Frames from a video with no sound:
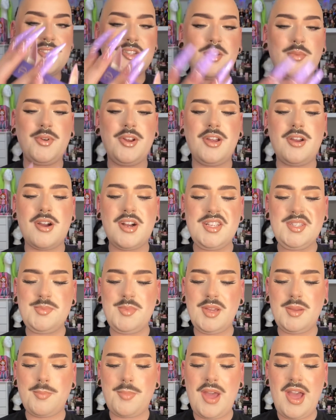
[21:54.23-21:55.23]
Tilbury
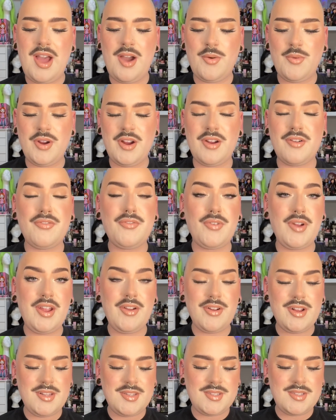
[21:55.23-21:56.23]
Cosmic Power
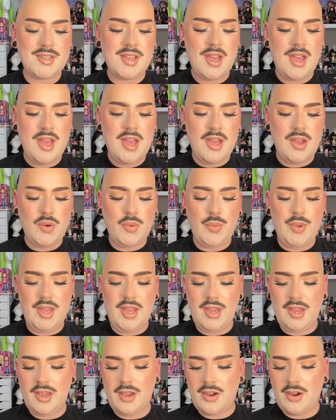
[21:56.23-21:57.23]
fragrance.
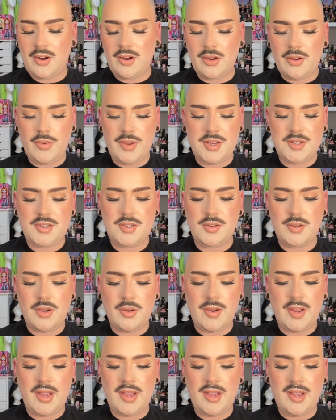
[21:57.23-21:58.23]
We are going to
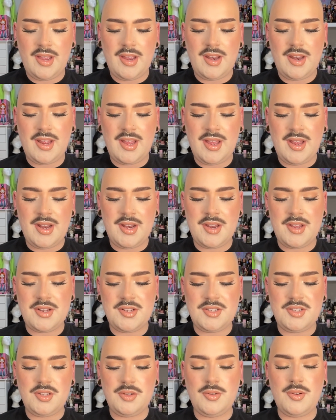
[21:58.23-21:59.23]
go ahead and
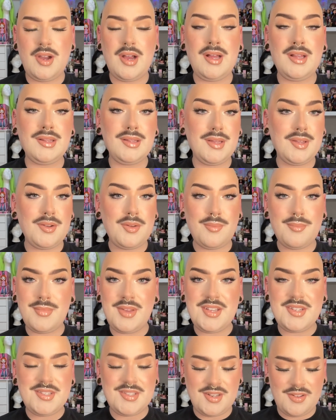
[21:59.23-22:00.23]
do a little
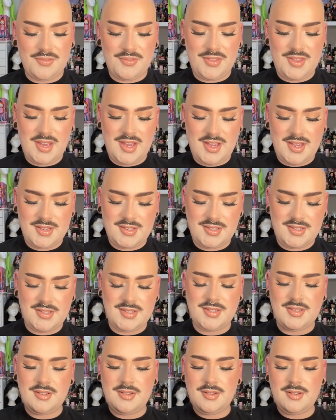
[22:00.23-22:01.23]
mist of this.